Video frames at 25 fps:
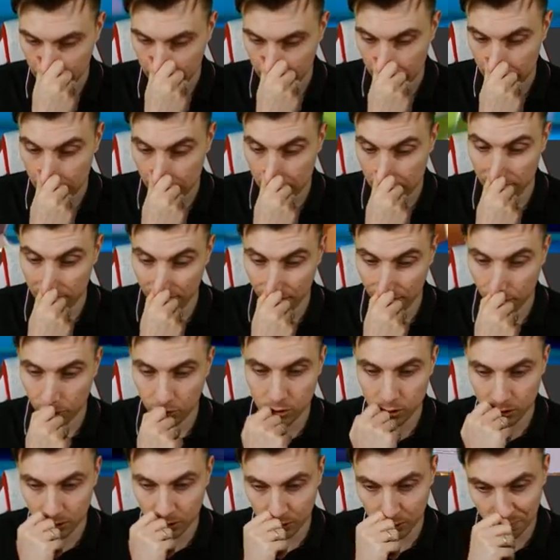is
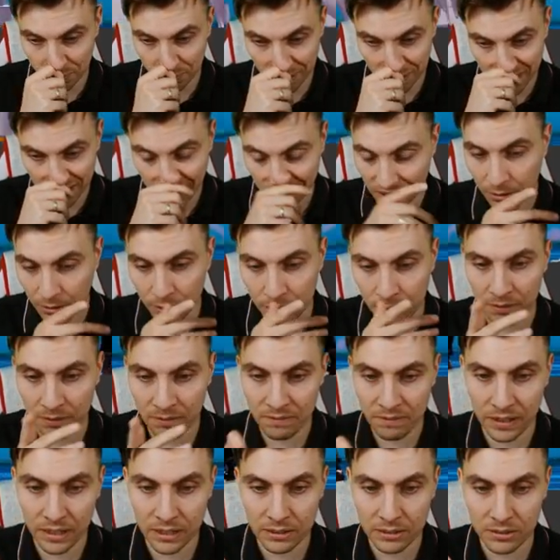forced to switch out on that
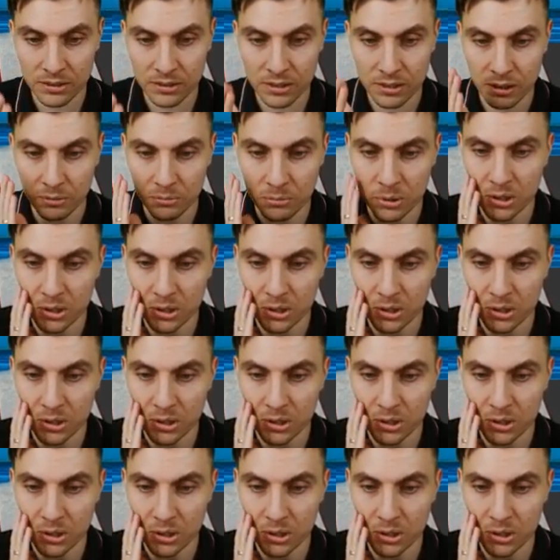final turn which